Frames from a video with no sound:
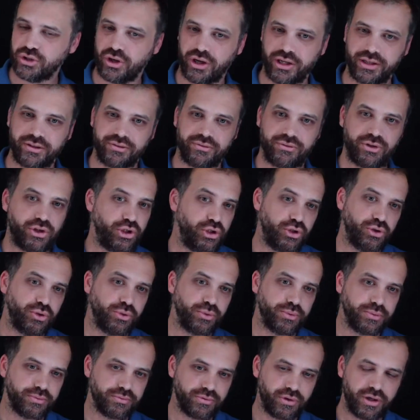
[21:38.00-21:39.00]
height
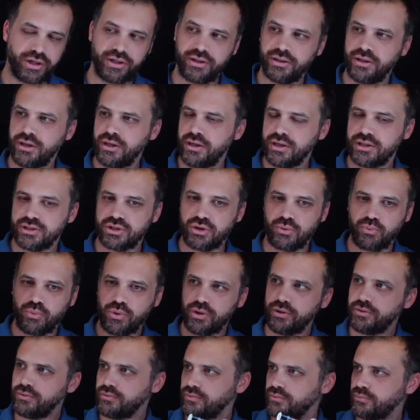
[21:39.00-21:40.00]
Q, right?
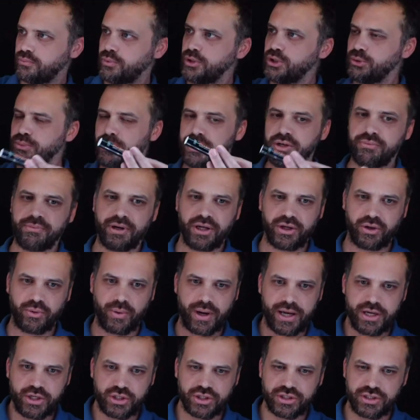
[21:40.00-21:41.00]
So which one of my
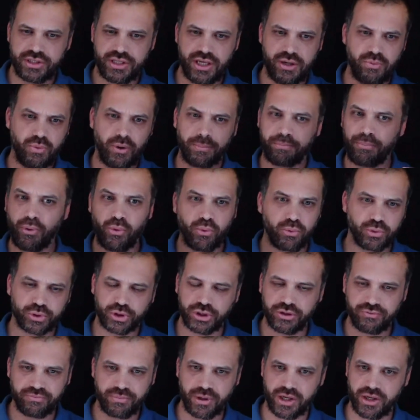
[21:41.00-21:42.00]
equations here, what
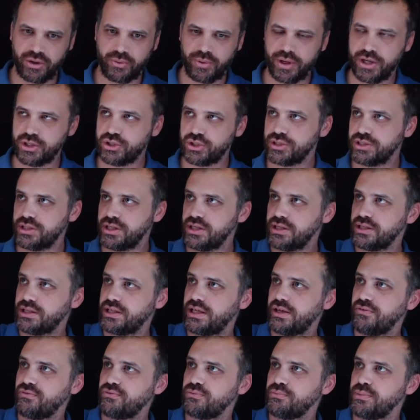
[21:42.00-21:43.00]
portion of my equations here
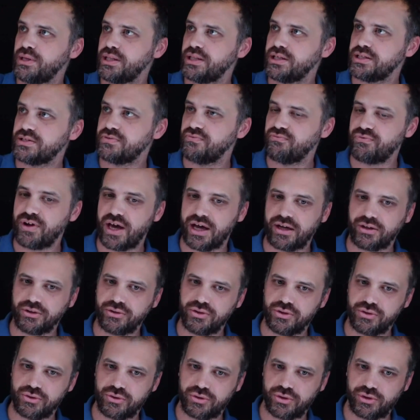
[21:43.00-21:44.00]
gives me this
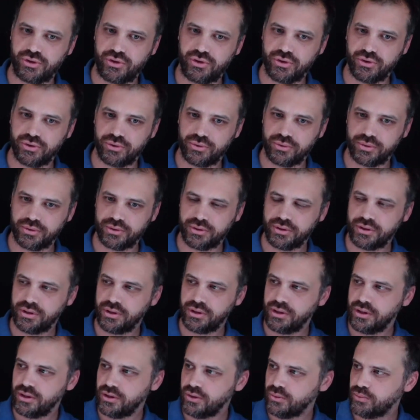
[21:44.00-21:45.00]
value Q?
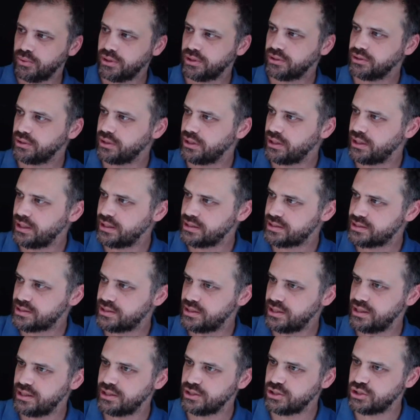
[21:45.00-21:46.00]
Well, it's
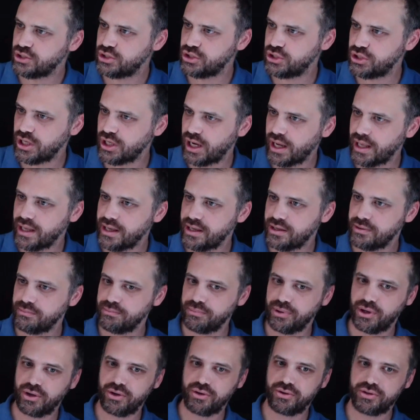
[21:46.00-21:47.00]
the J
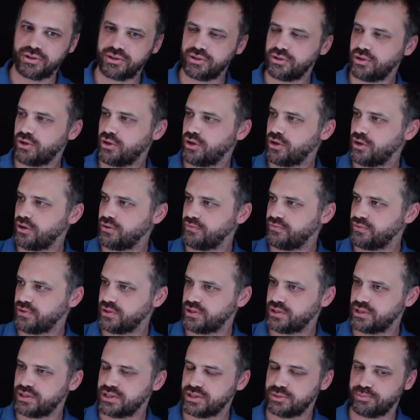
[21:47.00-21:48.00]
component
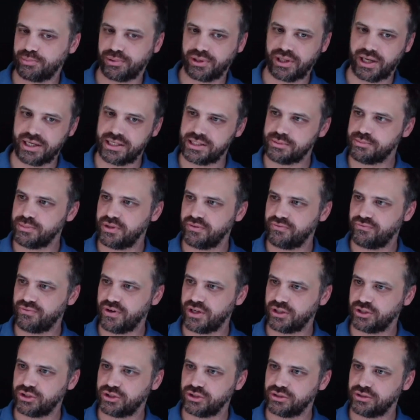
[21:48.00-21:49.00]
of the displacement
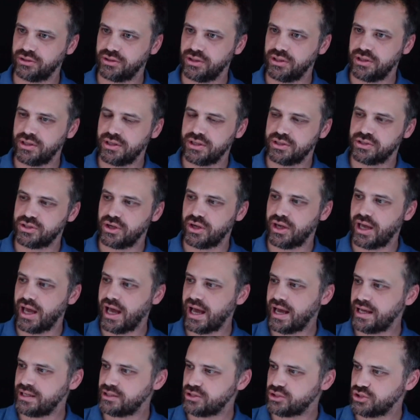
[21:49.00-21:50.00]
function. So
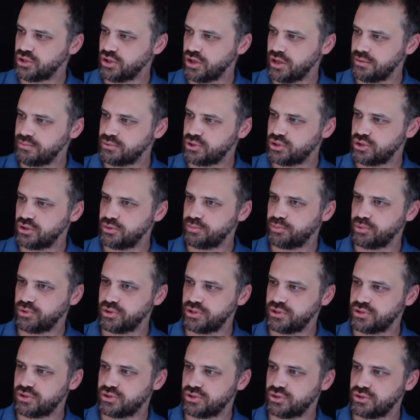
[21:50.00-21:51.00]
at time
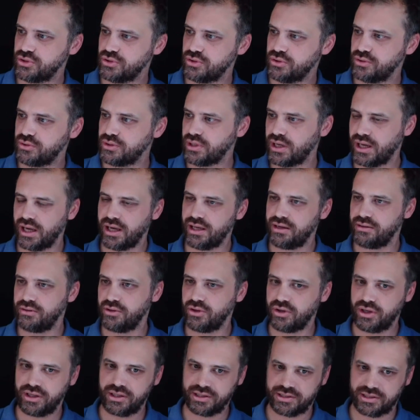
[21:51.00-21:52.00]

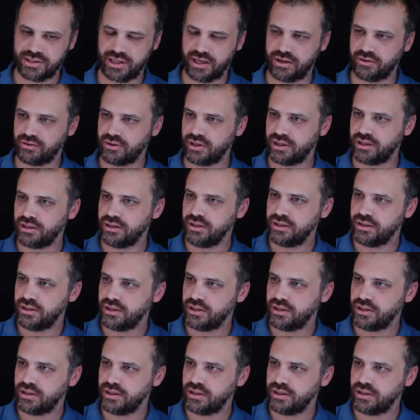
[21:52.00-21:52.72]
2.289, etc.,